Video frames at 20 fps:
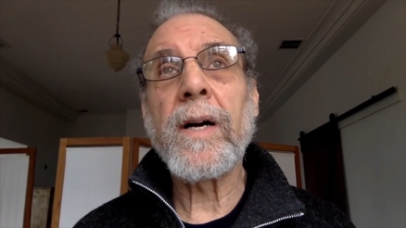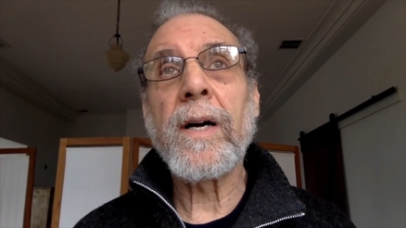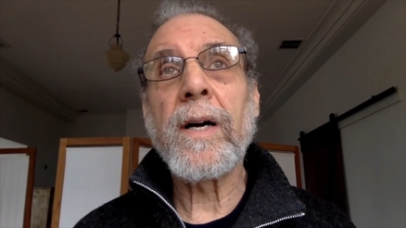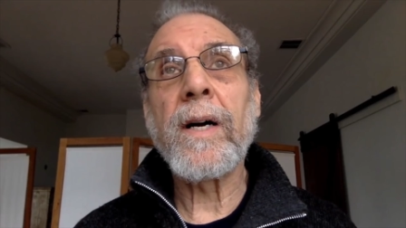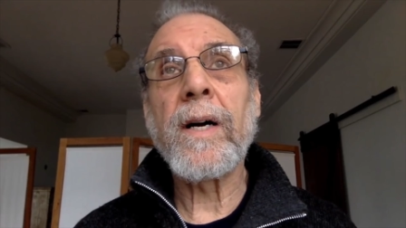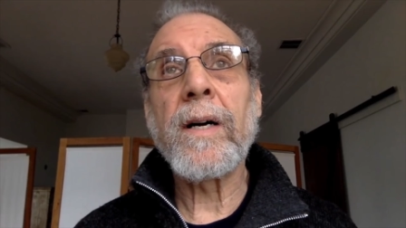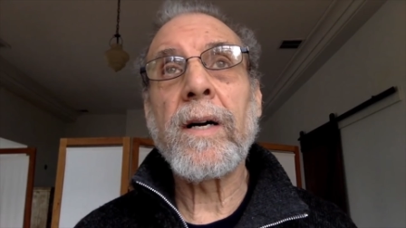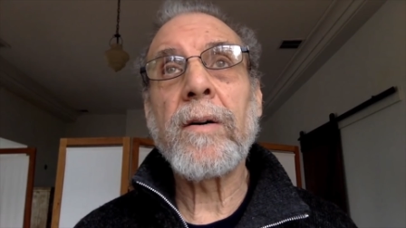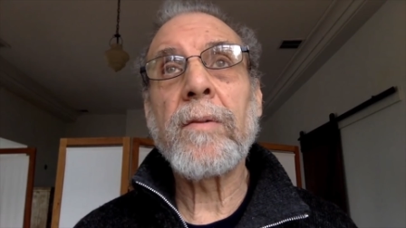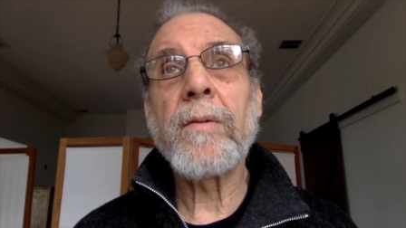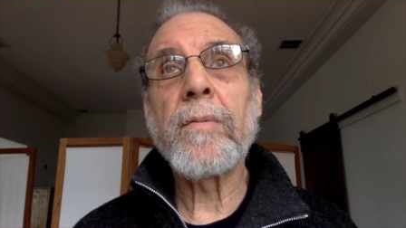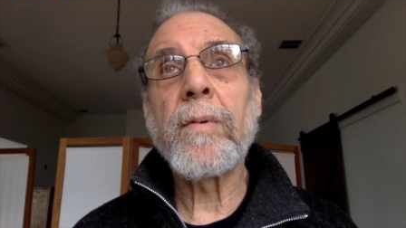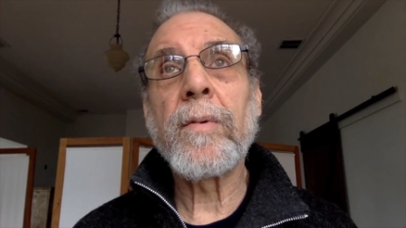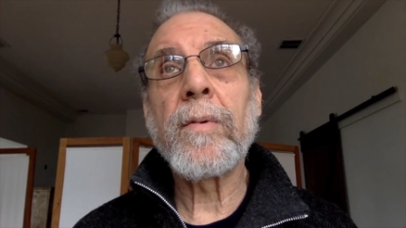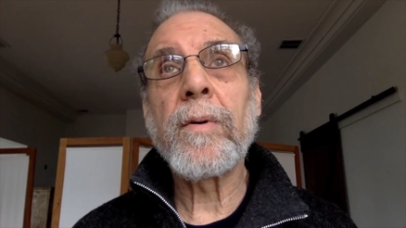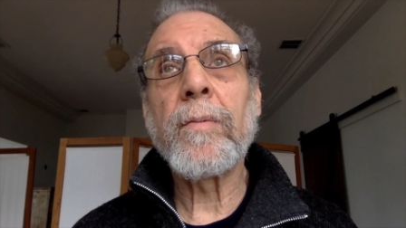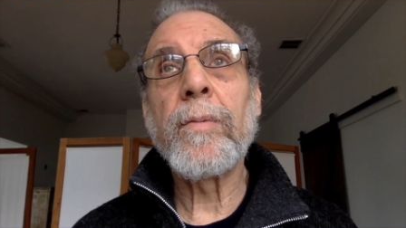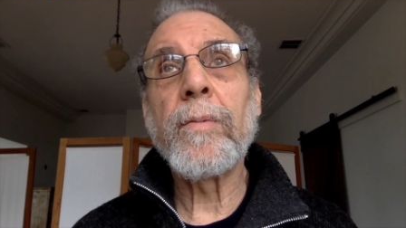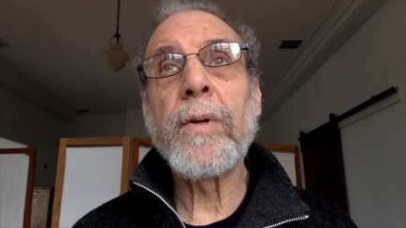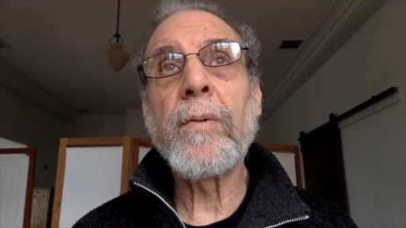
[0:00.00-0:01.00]
uh,
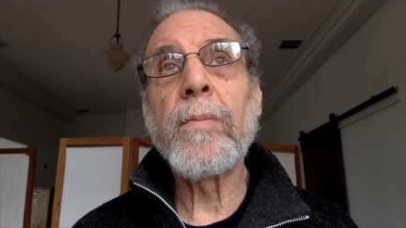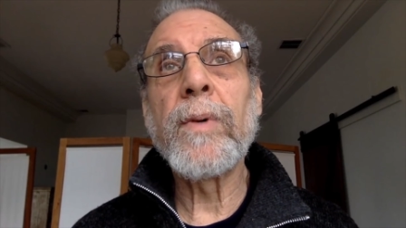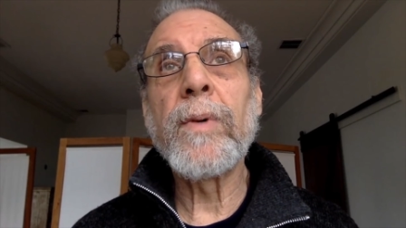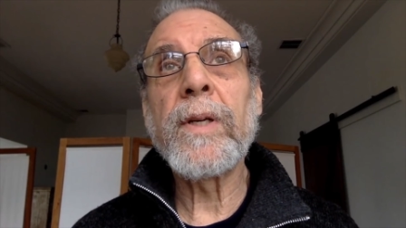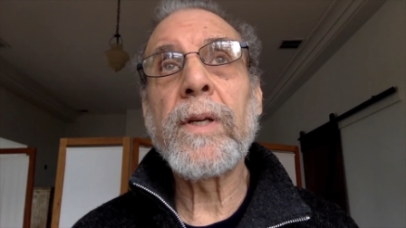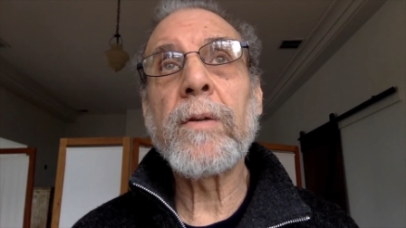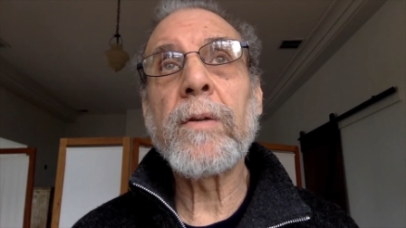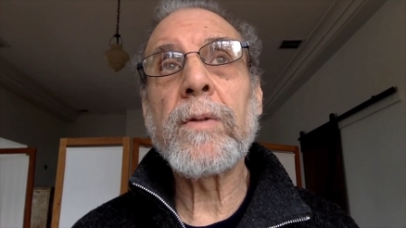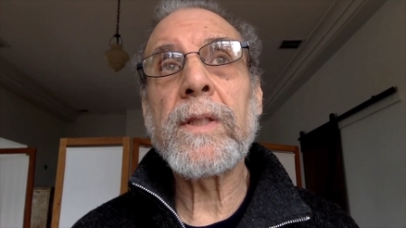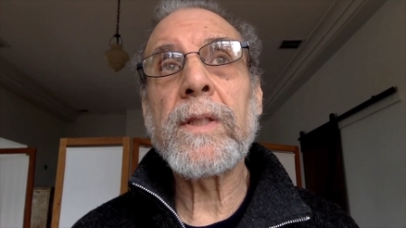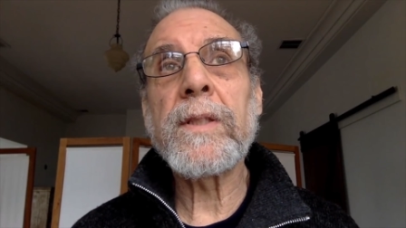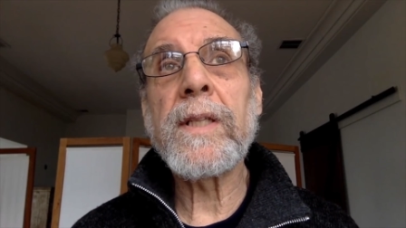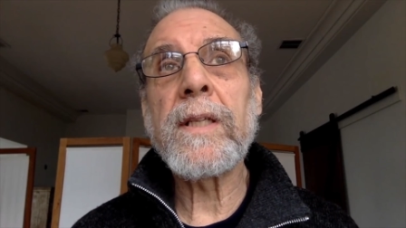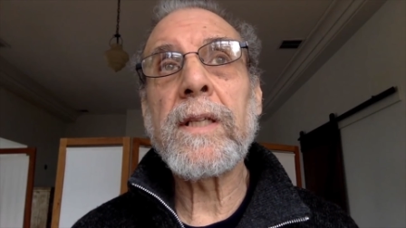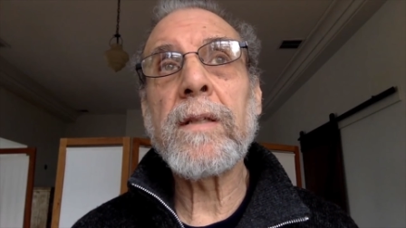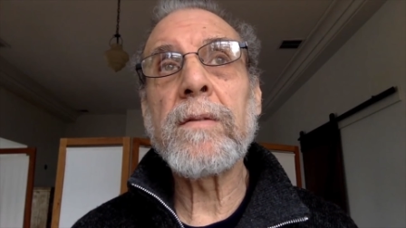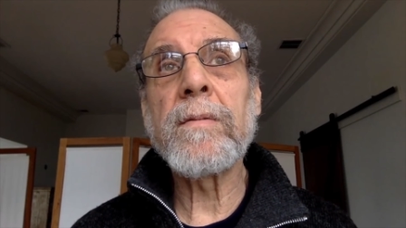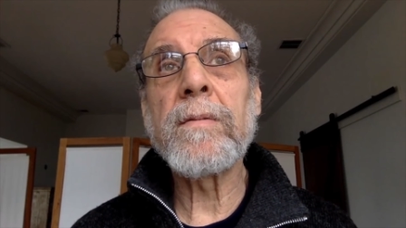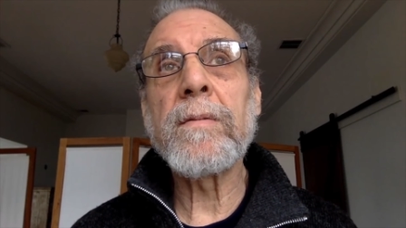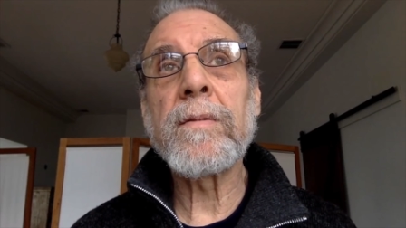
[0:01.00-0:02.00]
we winnowed it
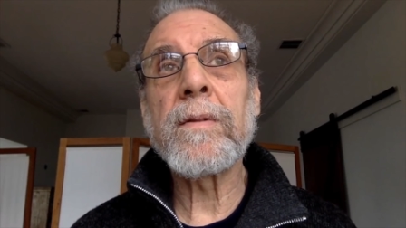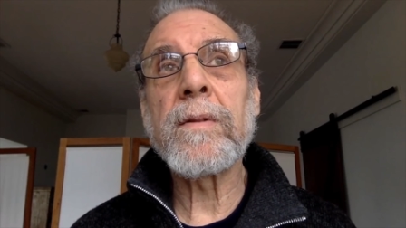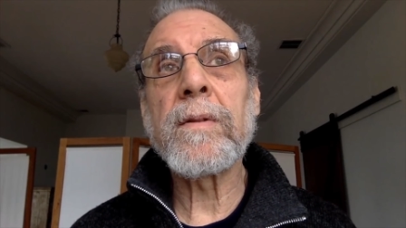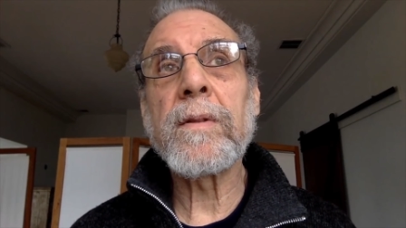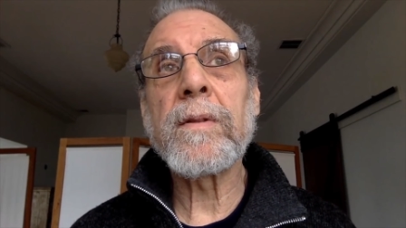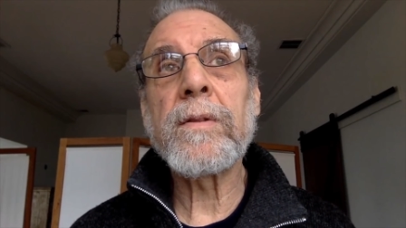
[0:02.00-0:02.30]
down